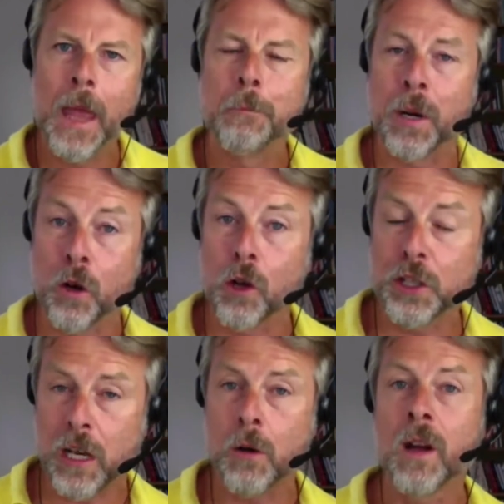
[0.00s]
but
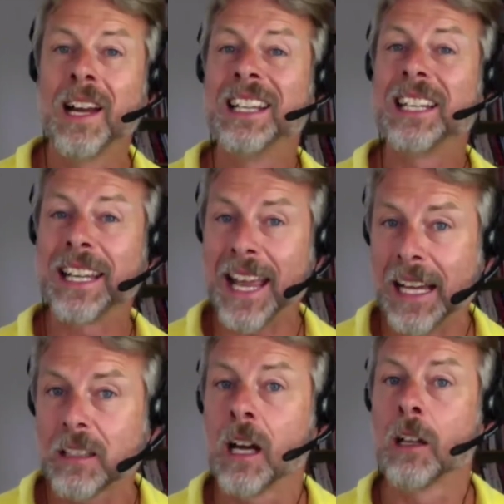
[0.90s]
also to
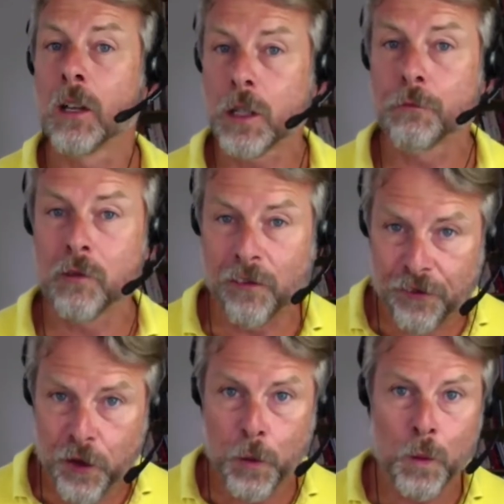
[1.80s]
get a lot of
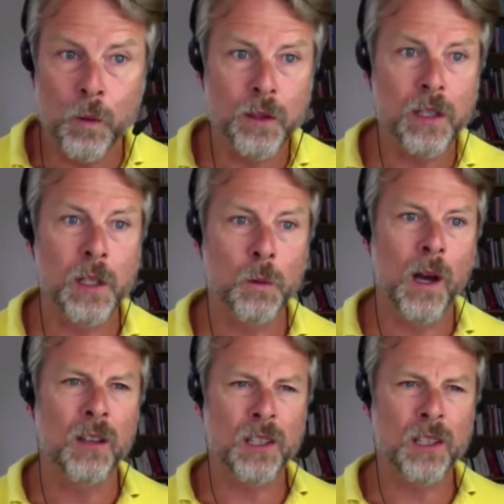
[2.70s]
reviews as well.